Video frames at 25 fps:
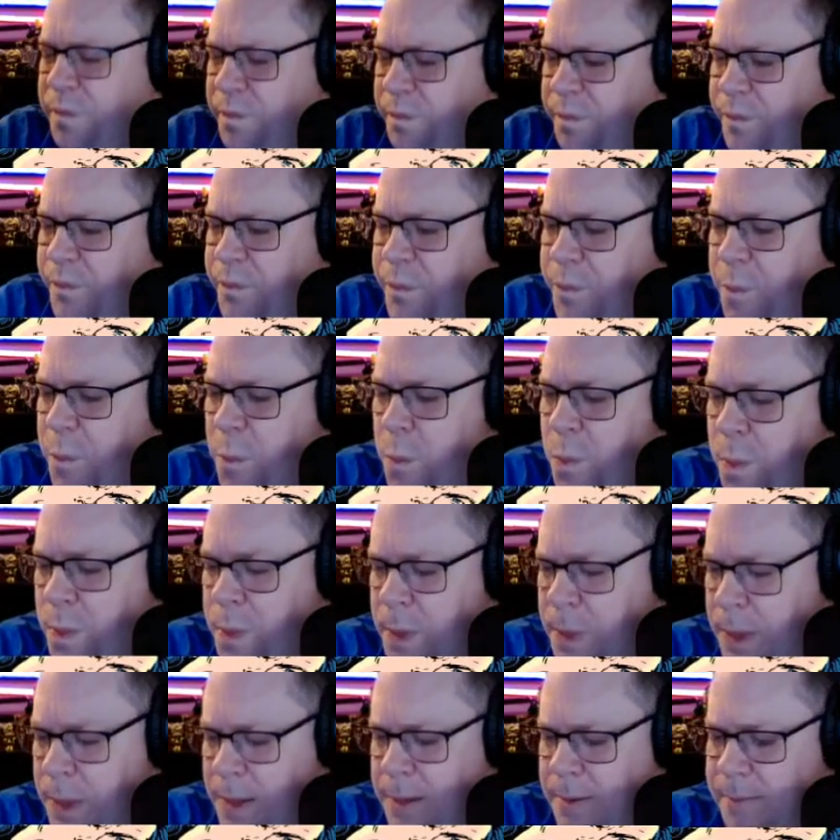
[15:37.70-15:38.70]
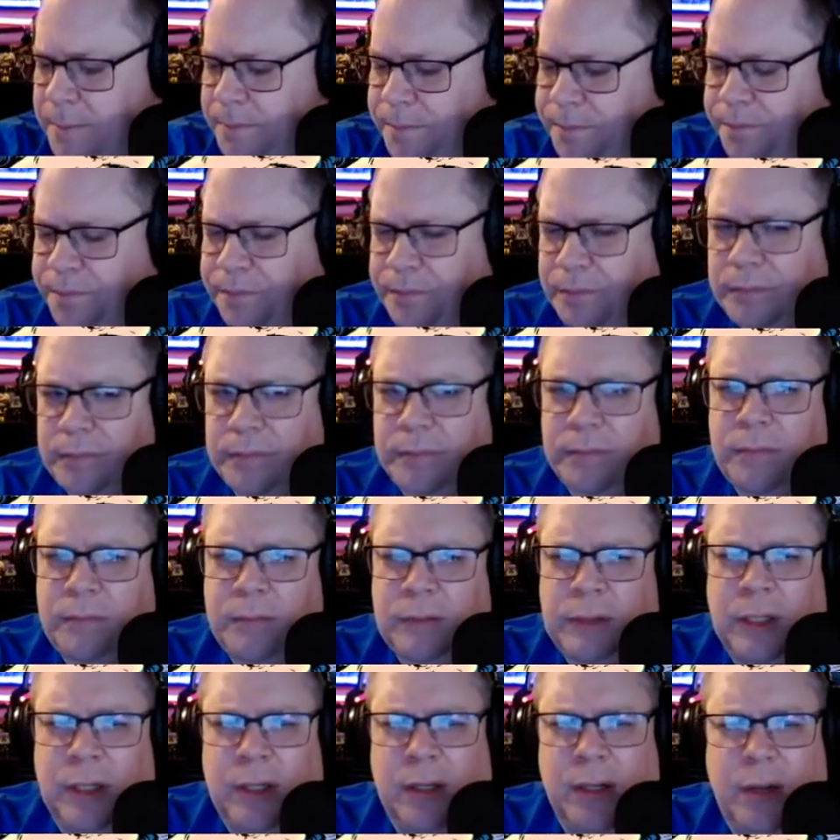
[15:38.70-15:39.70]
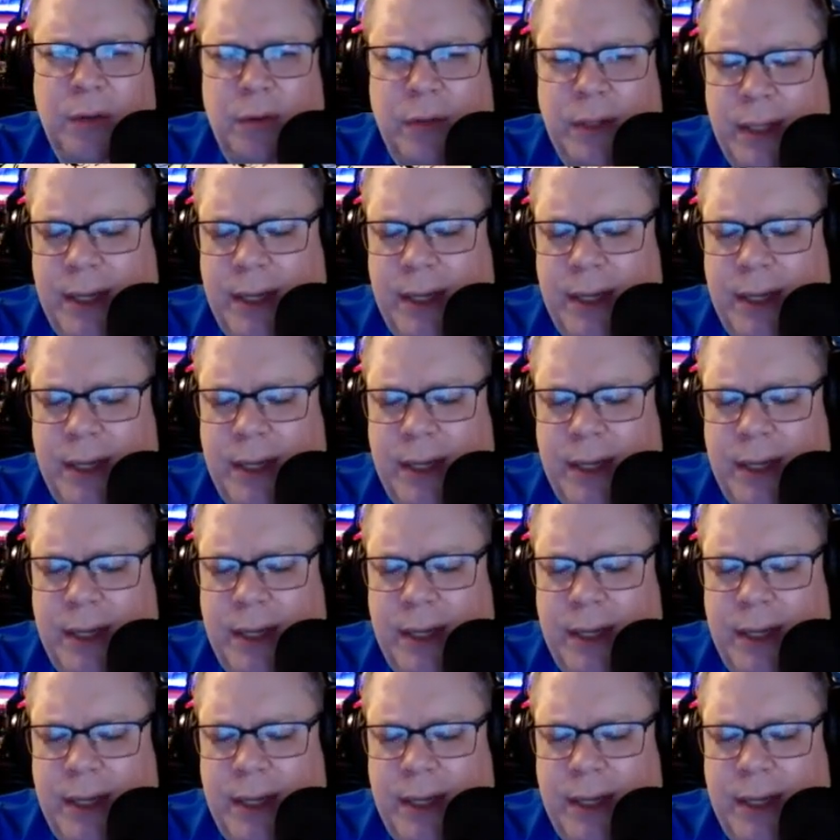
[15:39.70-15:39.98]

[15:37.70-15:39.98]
Mermaids right around this time? Was